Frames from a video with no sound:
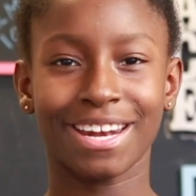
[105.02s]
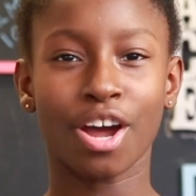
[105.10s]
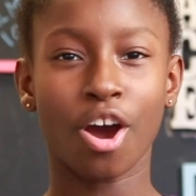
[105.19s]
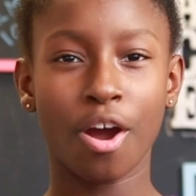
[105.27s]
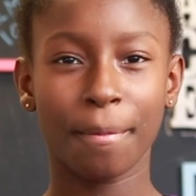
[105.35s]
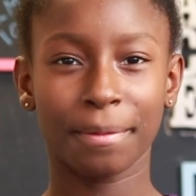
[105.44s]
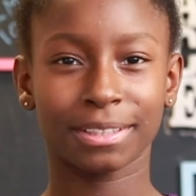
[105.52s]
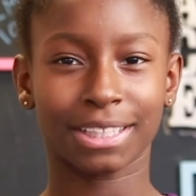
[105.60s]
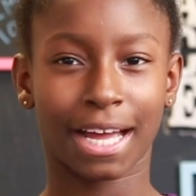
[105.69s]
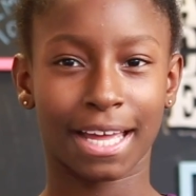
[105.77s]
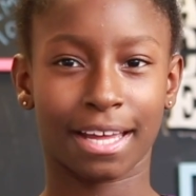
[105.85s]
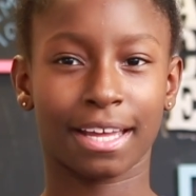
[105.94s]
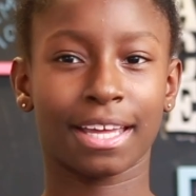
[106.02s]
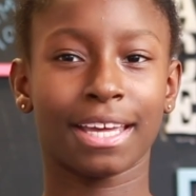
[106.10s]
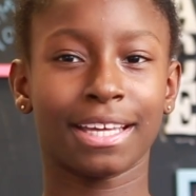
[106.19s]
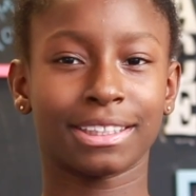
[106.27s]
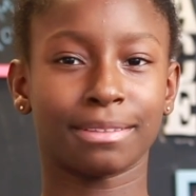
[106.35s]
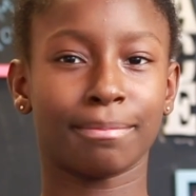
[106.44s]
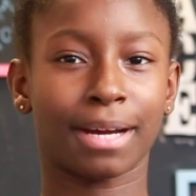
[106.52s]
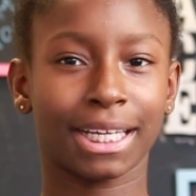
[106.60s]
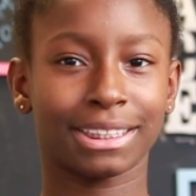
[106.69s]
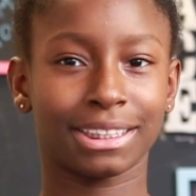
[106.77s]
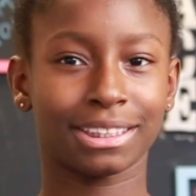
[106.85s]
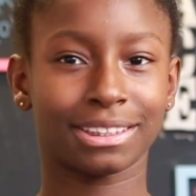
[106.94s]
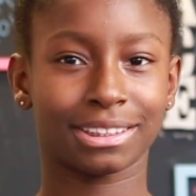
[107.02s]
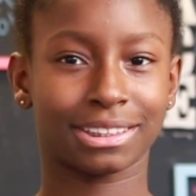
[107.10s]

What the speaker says: In Obadiah, he is mighty to